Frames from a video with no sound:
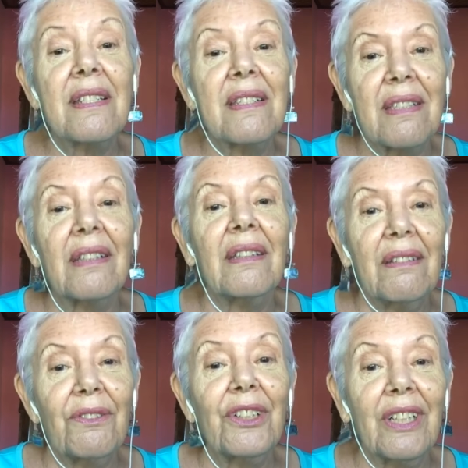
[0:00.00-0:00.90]
to see,
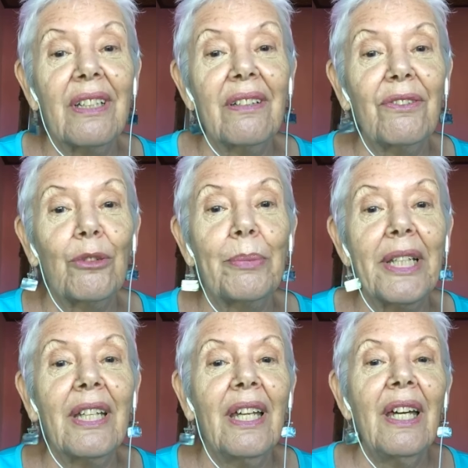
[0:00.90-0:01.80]
really, for
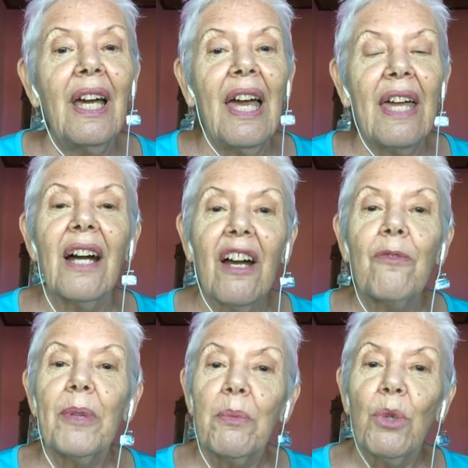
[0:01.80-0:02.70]
me. And
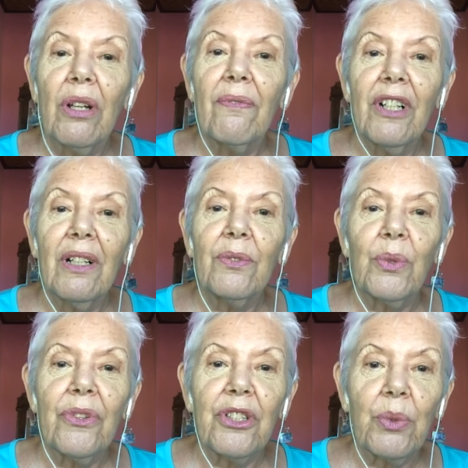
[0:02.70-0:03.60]
I've been more involved
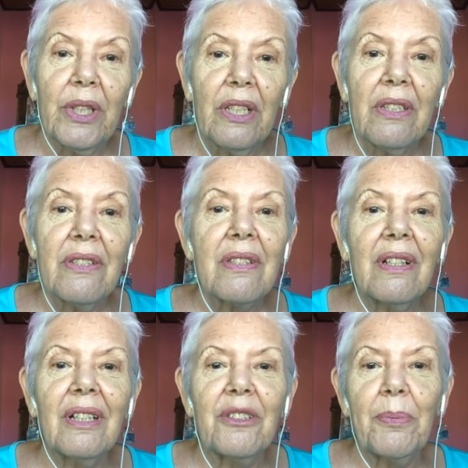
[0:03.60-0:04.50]
with the twins,
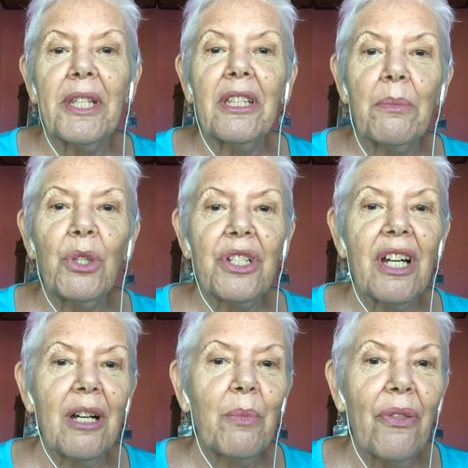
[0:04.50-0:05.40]
spending more
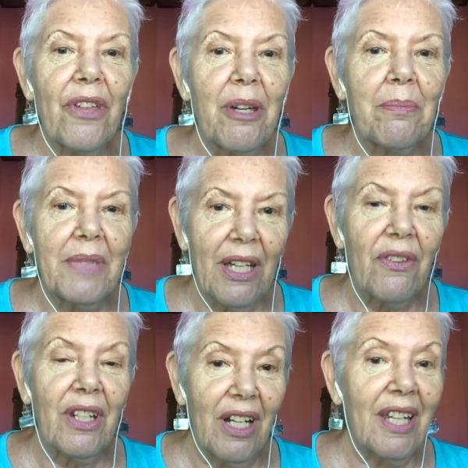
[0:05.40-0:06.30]
time with them now
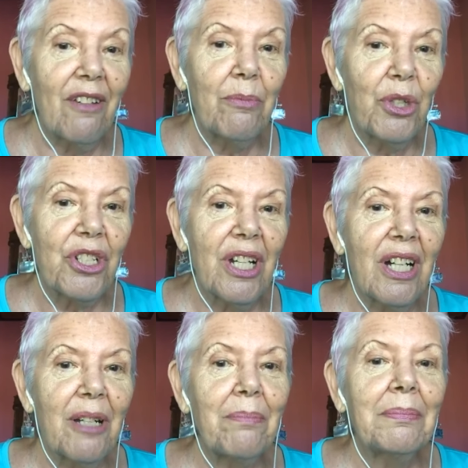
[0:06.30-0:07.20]
that I have more
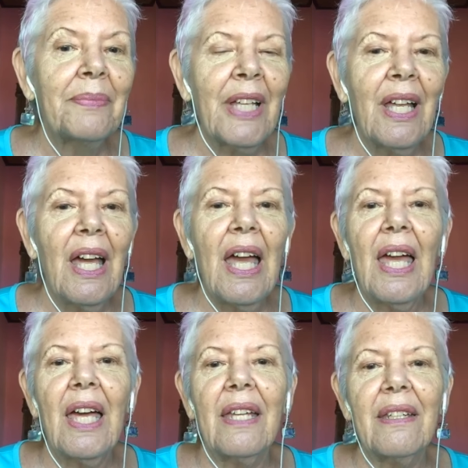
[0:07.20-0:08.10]
time.
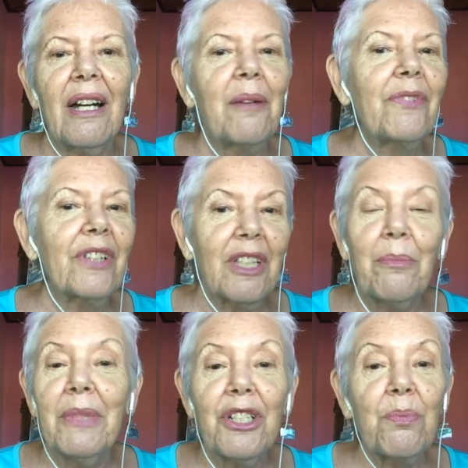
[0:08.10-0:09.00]
And I'm
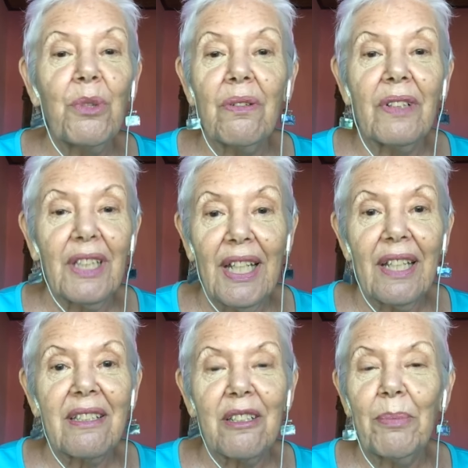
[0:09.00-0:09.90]
feeling much more
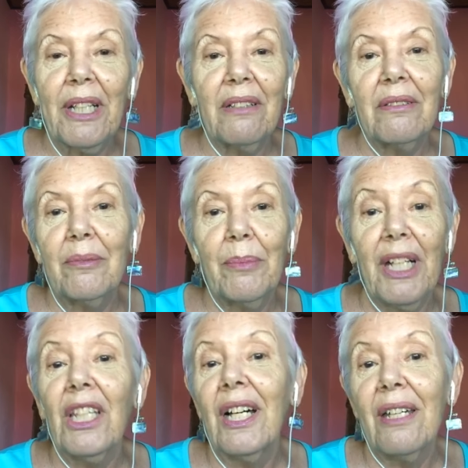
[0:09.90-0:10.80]
relaxed about my
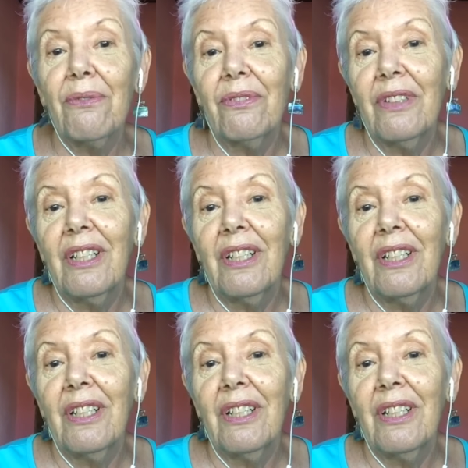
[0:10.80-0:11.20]
life,